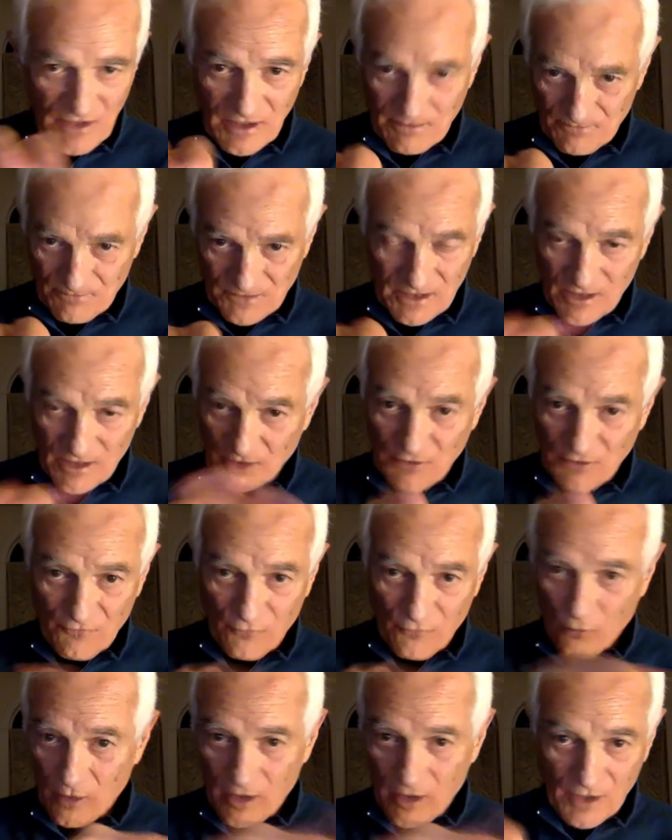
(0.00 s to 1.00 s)
the other
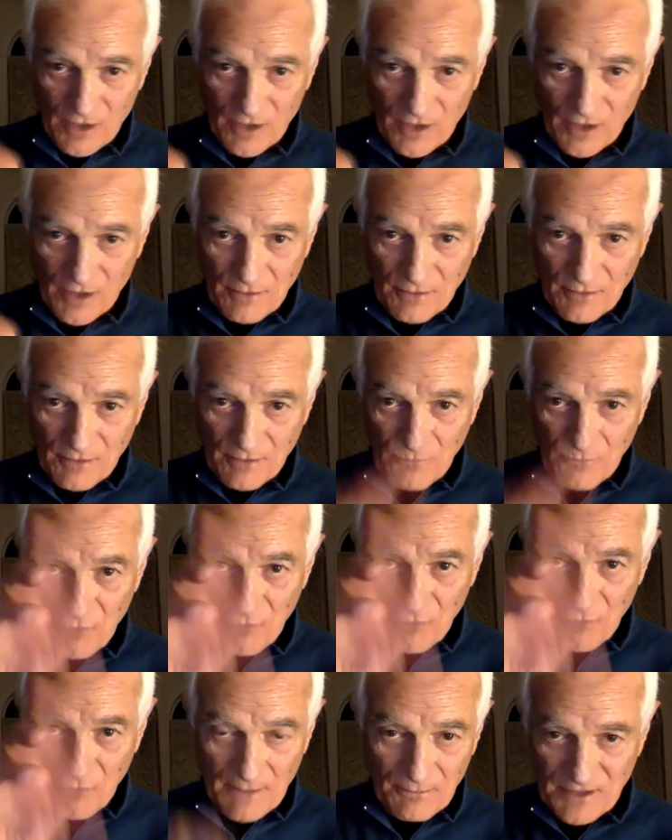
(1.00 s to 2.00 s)
four are to move
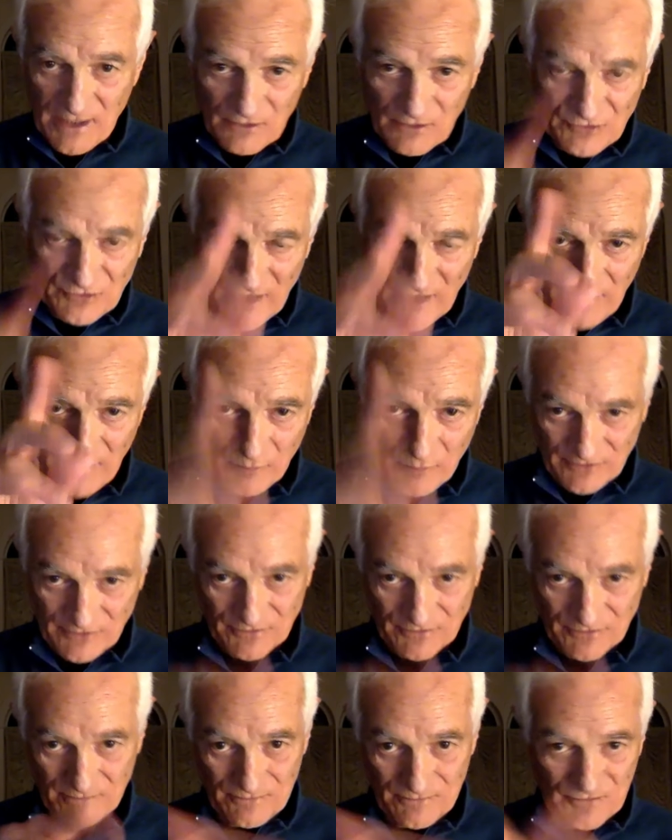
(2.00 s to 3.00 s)
it up and down and
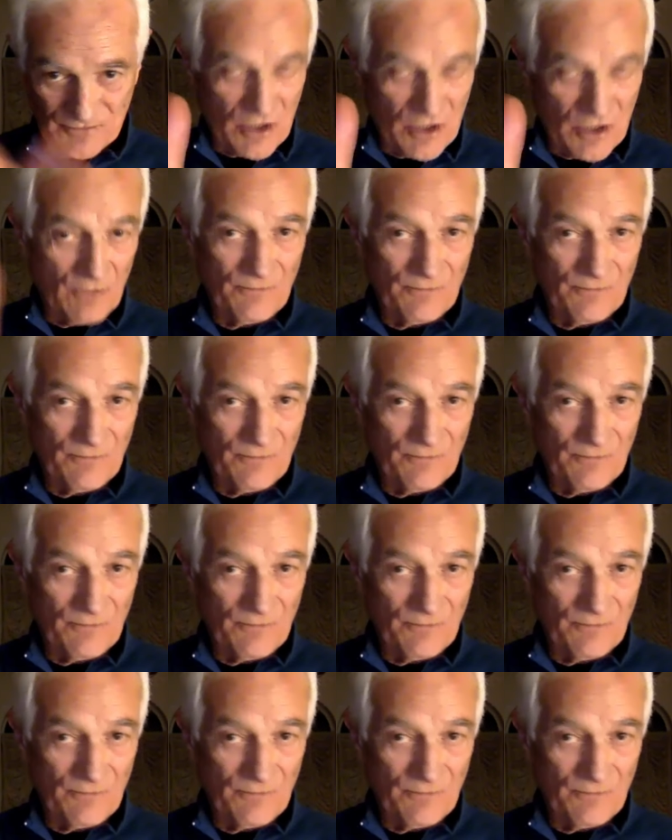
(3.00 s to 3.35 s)
sideways.